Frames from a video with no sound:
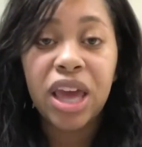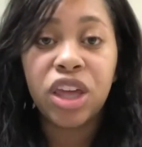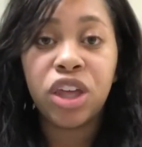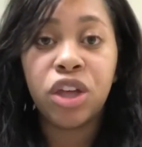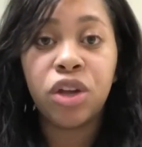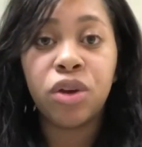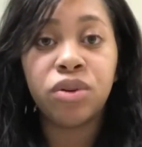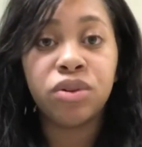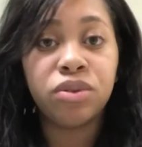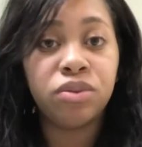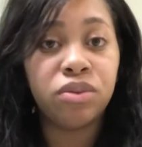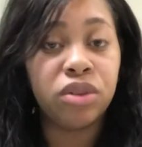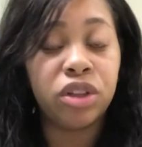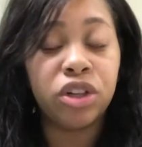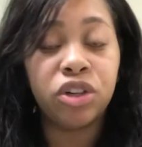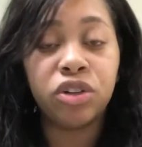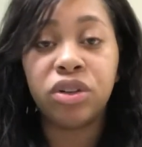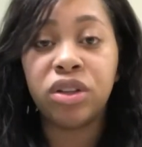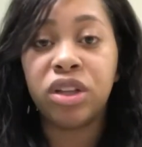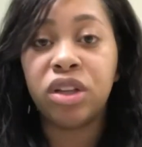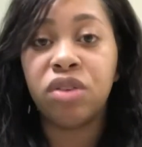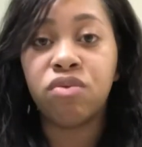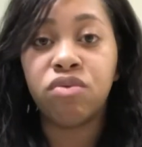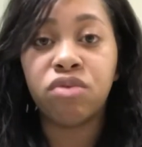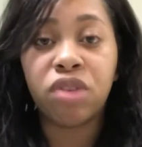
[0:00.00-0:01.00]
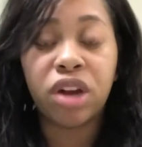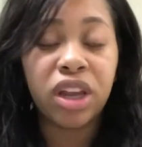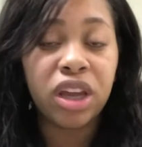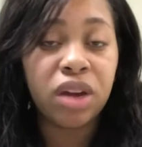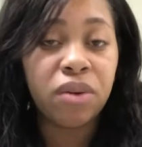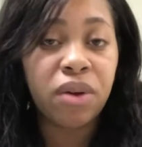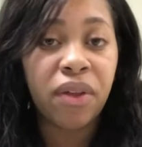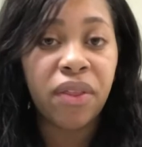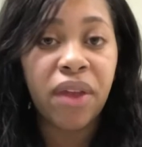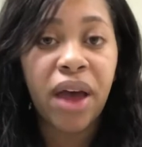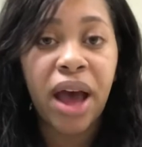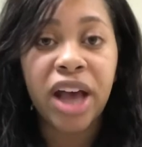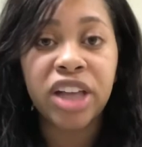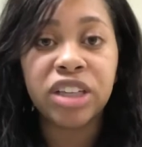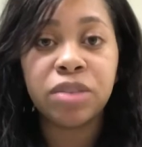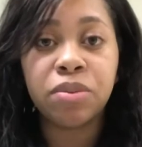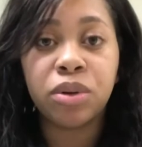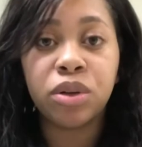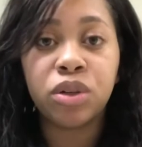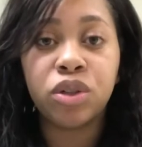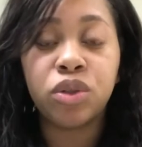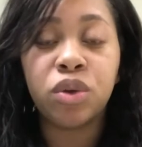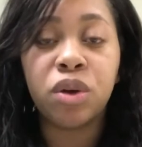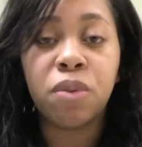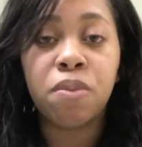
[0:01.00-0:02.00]
You're literally running around the
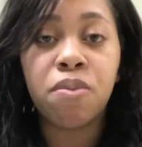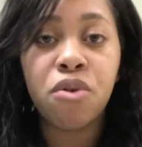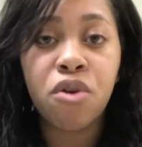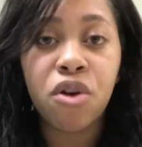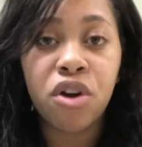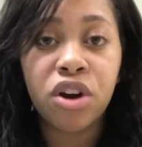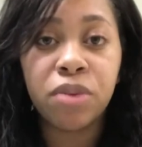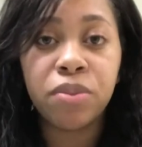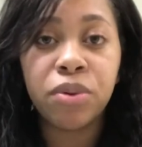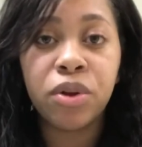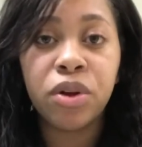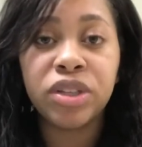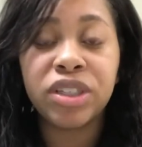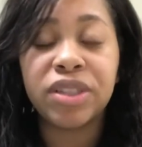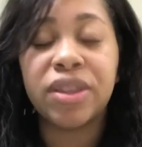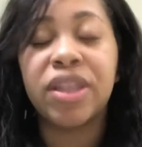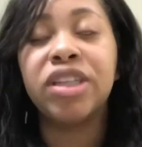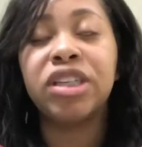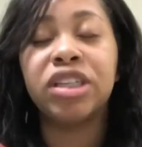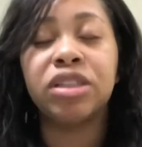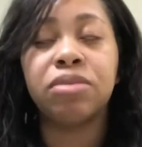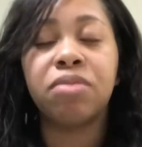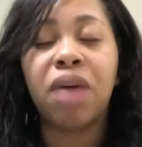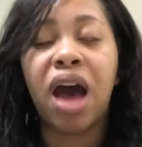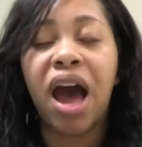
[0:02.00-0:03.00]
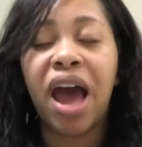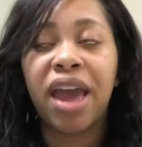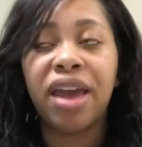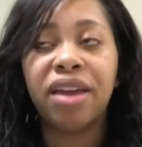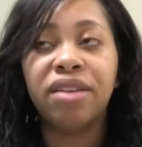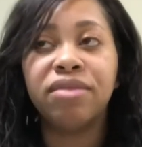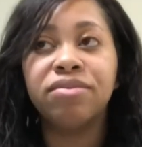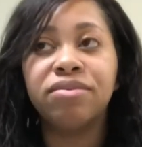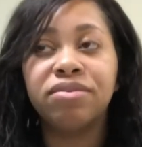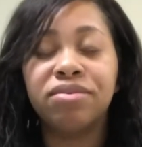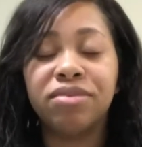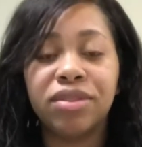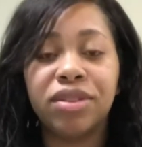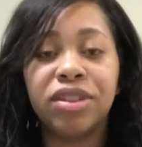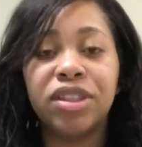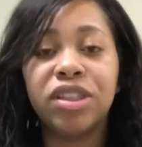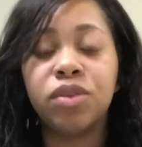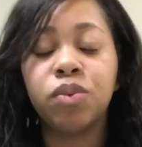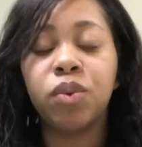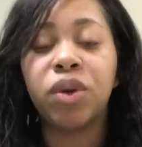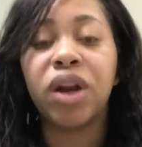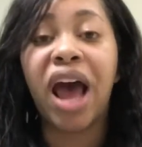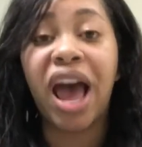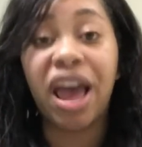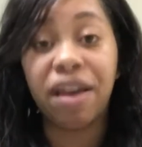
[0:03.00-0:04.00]
hospital doing portables. This is my, this
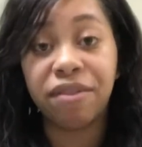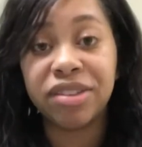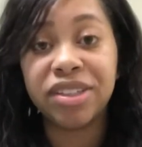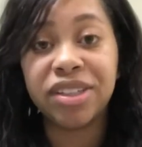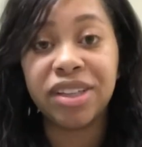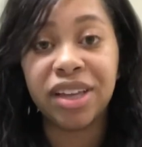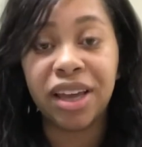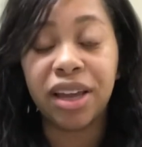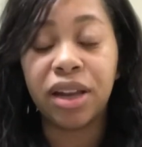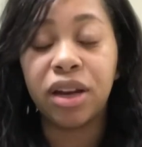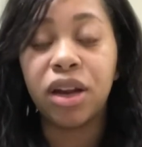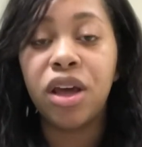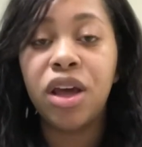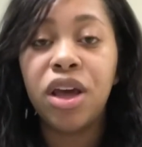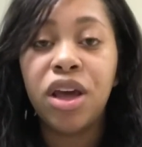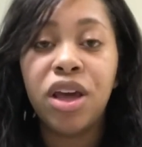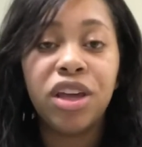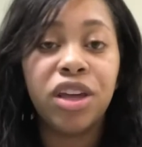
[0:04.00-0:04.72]
is what I've seen.